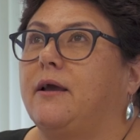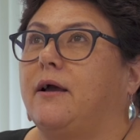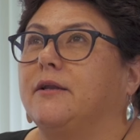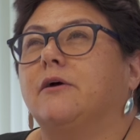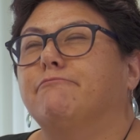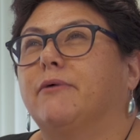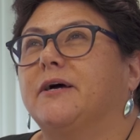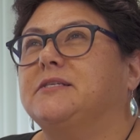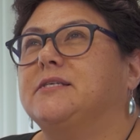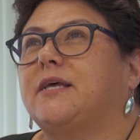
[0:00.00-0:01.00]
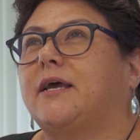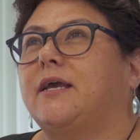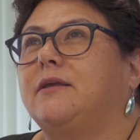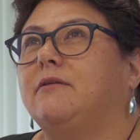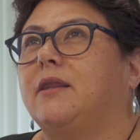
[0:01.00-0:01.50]
I don't mind
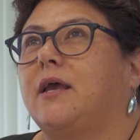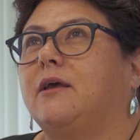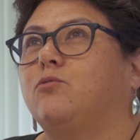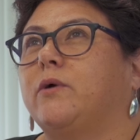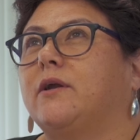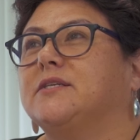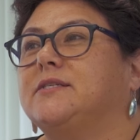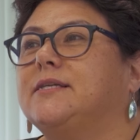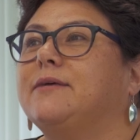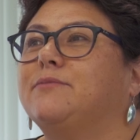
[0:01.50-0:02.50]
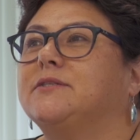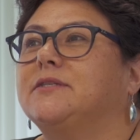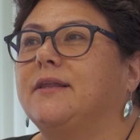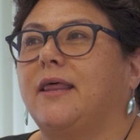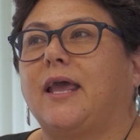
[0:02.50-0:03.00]
saying that when I stepped
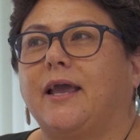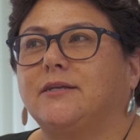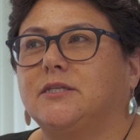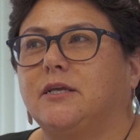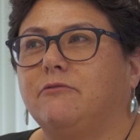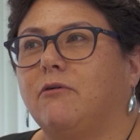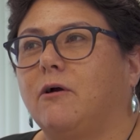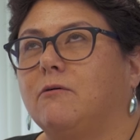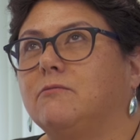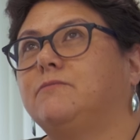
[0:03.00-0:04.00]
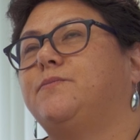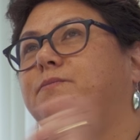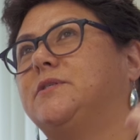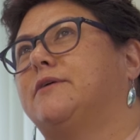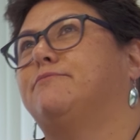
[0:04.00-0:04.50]
into the acting role
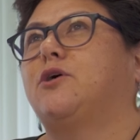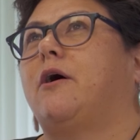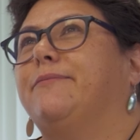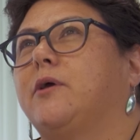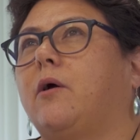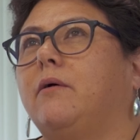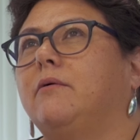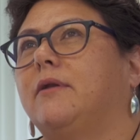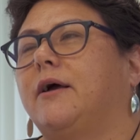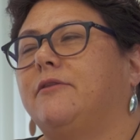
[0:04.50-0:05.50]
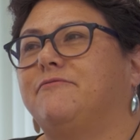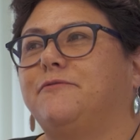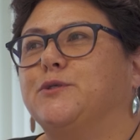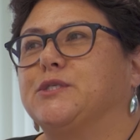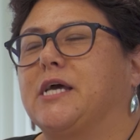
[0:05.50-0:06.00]
some time ago, like the
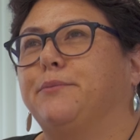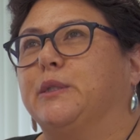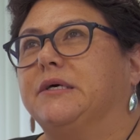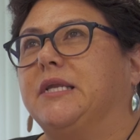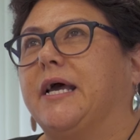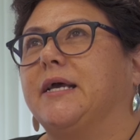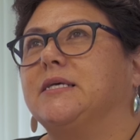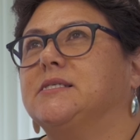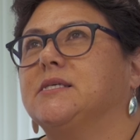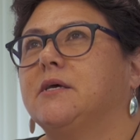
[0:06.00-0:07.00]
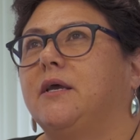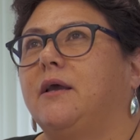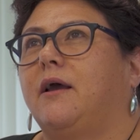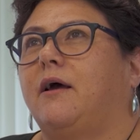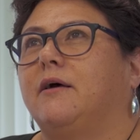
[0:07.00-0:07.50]
first couple of days,
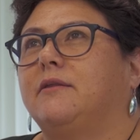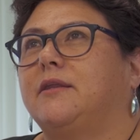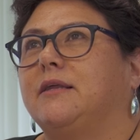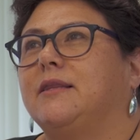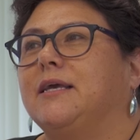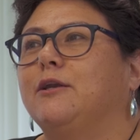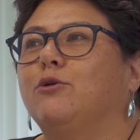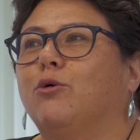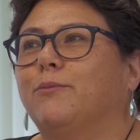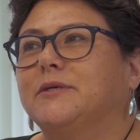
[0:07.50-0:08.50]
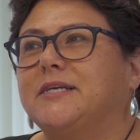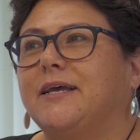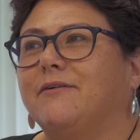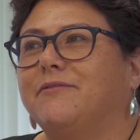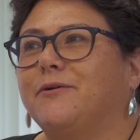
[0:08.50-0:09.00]
I think the
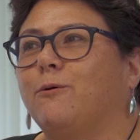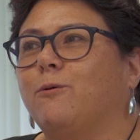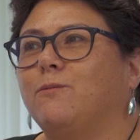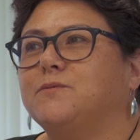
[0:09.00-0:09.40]
enormity of it all